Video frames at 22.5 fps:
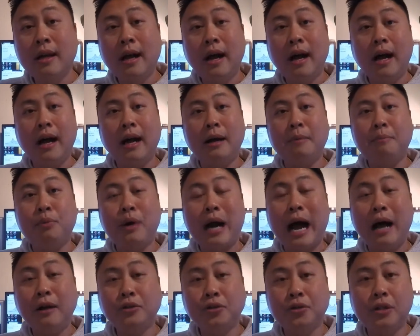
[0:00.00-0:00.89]

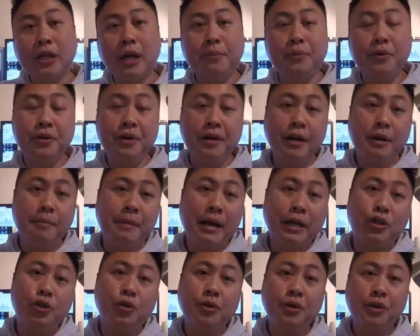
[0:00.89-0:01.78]
browsers up, you need to
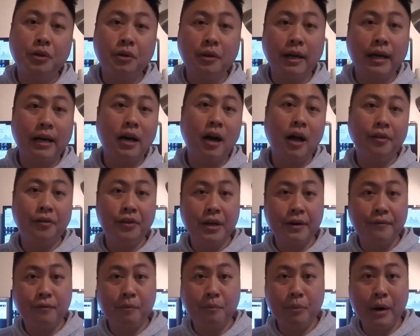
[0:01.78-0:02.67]
make sure you look at all the
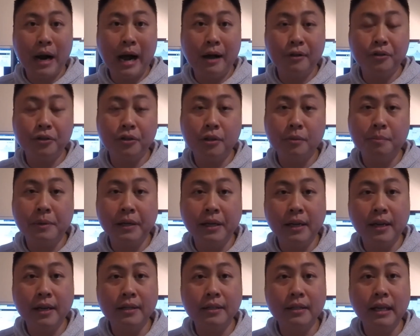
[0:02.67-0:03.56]
different browsers,
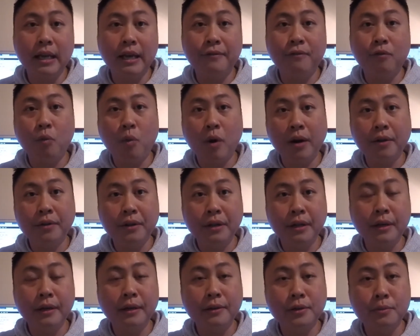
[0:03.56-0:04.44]
because if one of
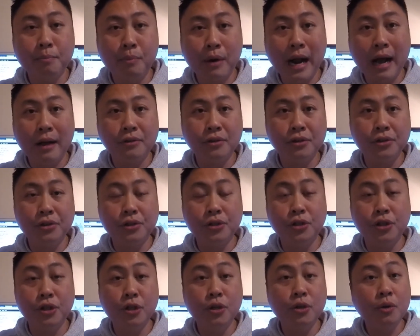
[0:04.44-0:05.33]
these browsers
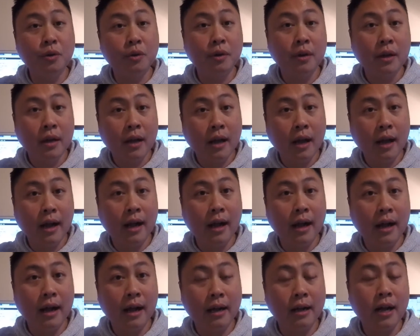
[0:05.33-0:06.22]
do
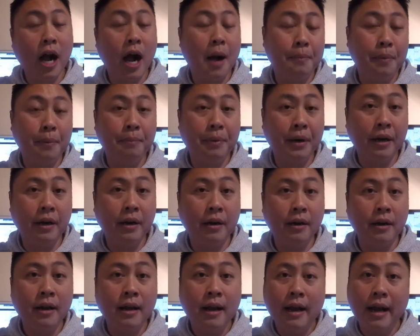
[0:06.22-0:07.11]
cop a
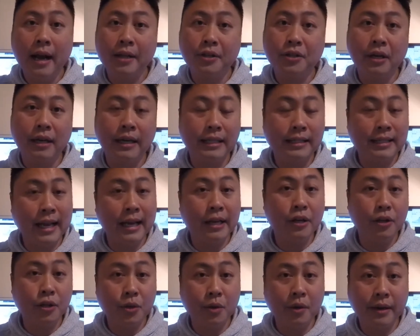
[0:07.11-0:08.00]
pair, it's going to take
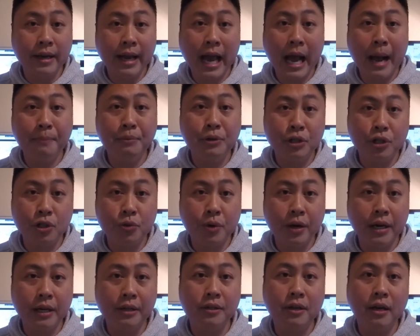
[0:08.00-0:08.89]
you to a capture
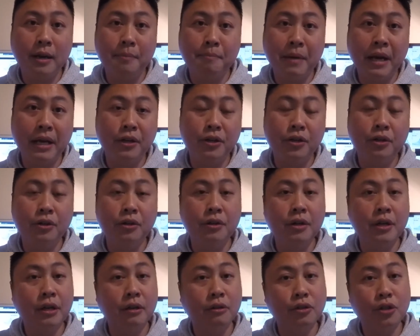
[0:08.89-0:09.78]
screen. It's going to make
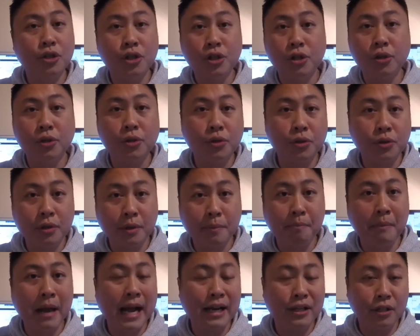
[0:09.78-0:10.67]
you choose
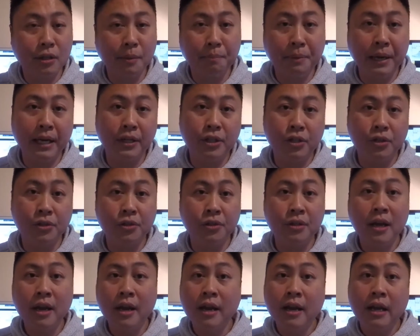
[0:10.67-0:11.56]
and match the
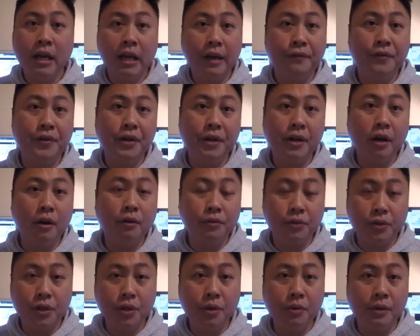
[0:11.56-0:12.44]
pictures. If you
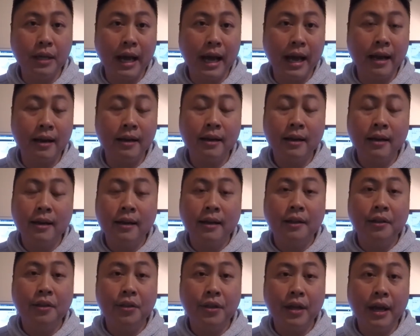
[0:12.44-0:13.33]
don't do that,
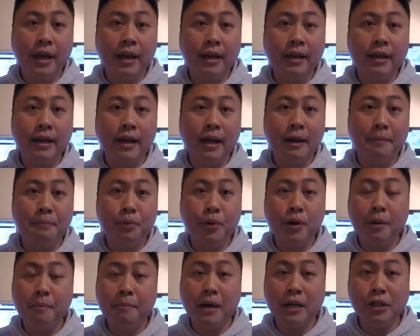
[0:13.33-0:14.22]
then
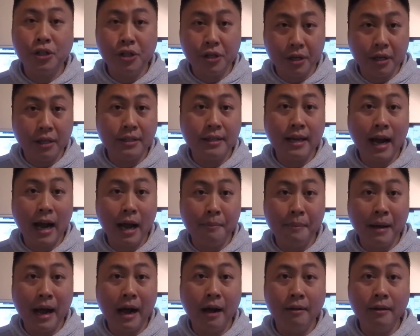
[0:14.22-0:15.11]
pretty much you could
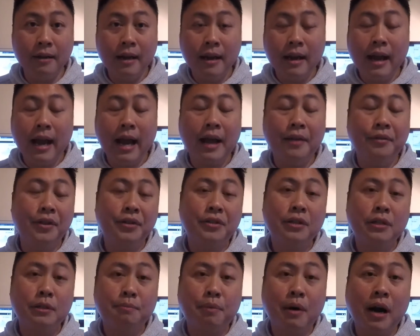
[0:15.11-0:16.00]
time out. And
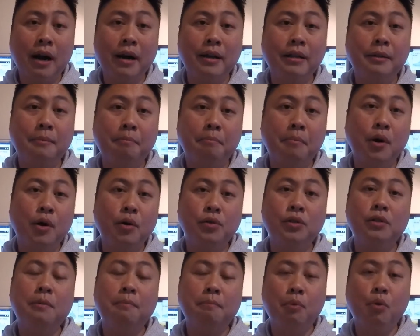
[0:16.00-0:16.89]
this is probably the
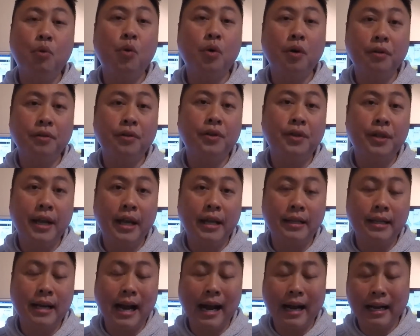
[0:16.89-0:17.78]
most important thing
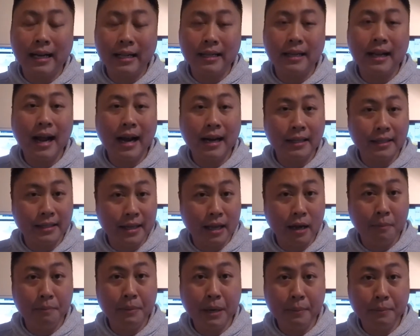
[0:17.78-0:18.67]
that I kind of
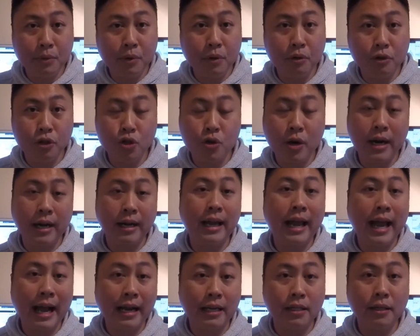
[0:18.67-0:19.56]
tell people who's trying to
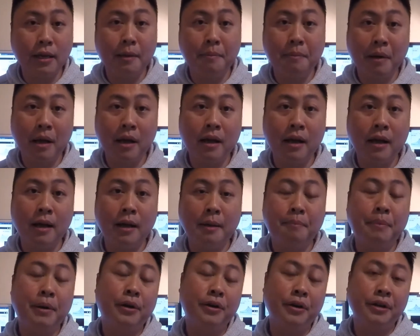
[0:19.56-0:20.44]
catch up a
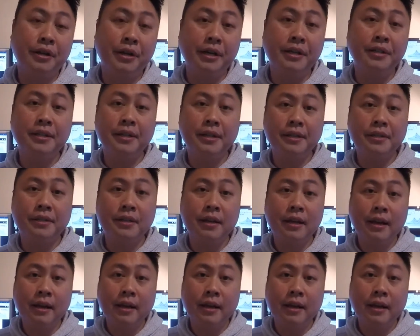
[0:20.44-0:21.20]
pair of Yeezys: